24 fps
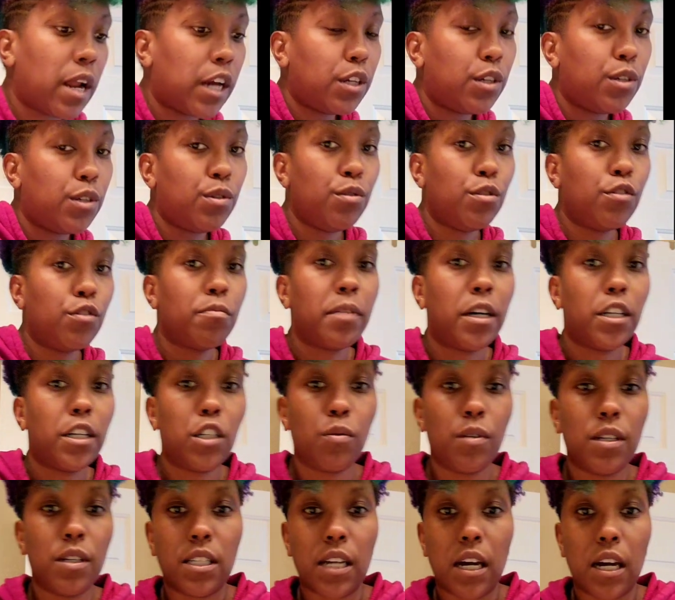I use for my
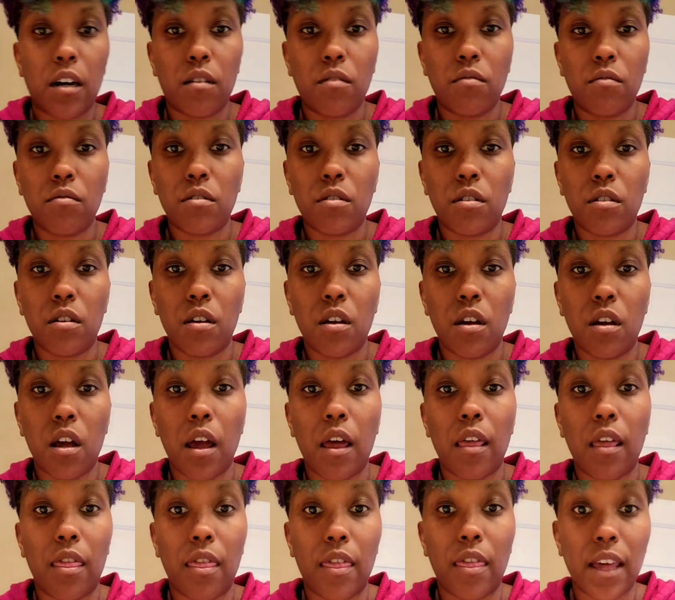twist out.
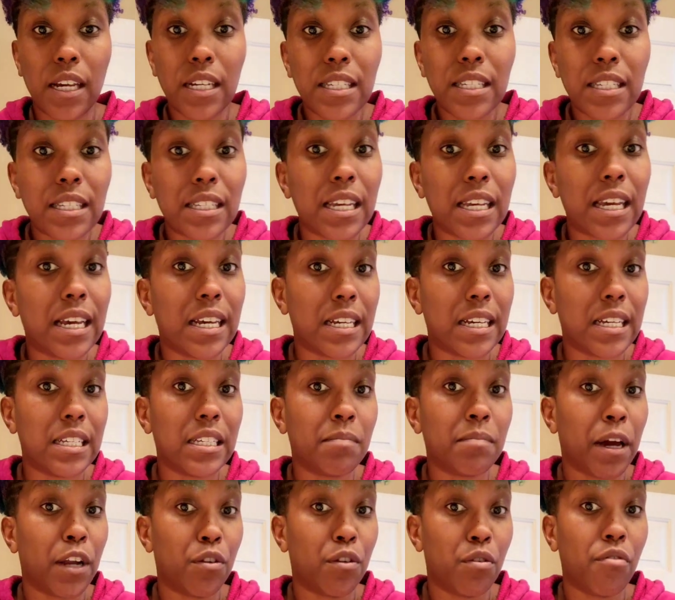This is
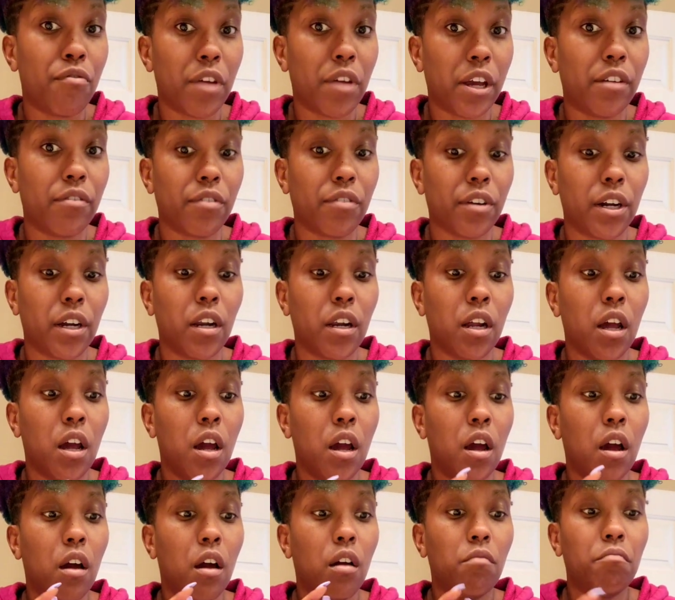my new favorite
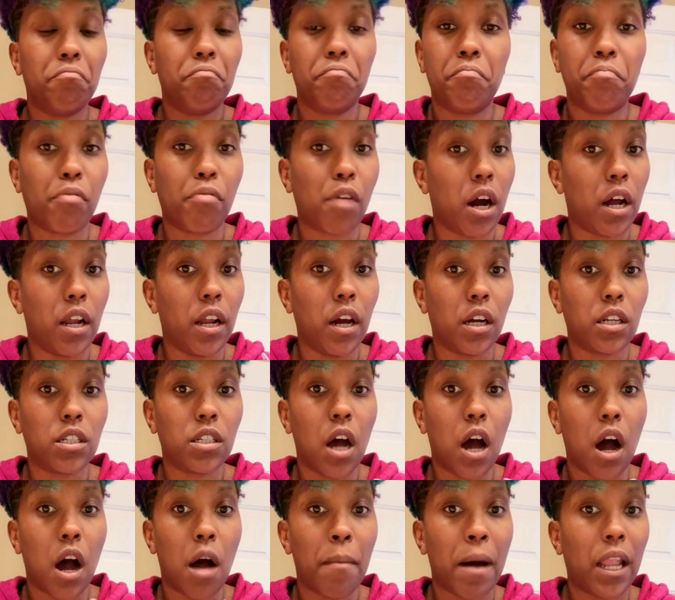product.
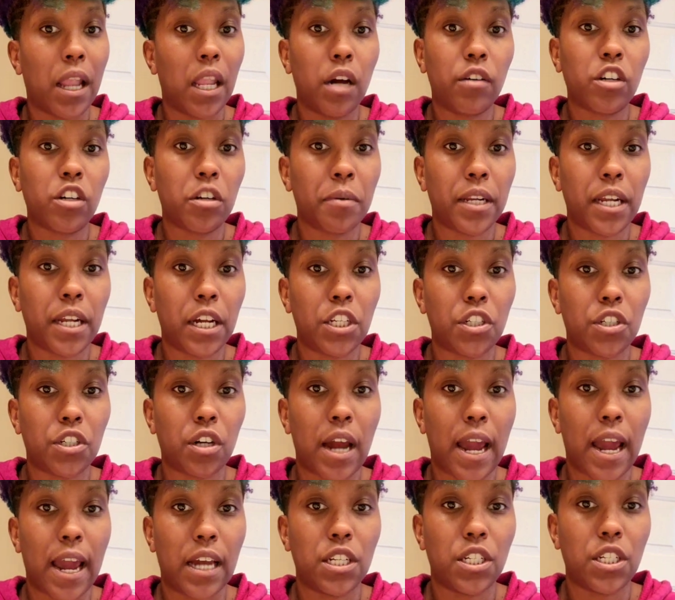I love Creamy
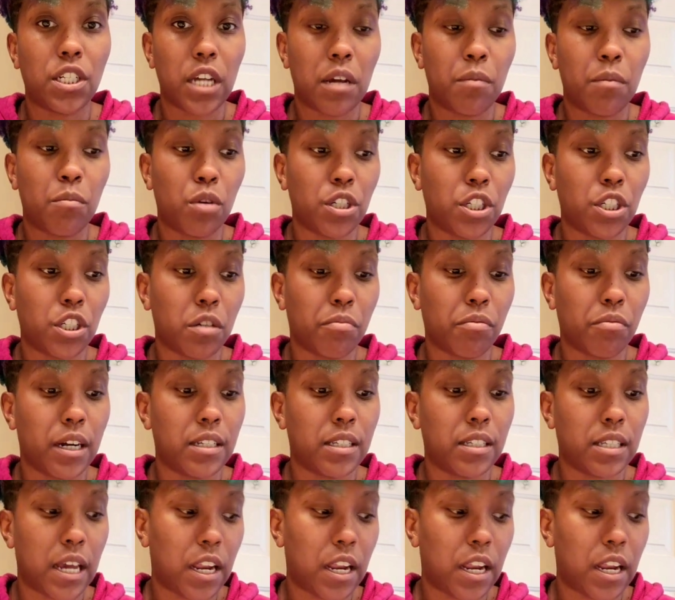Nature and Shea Moisture brands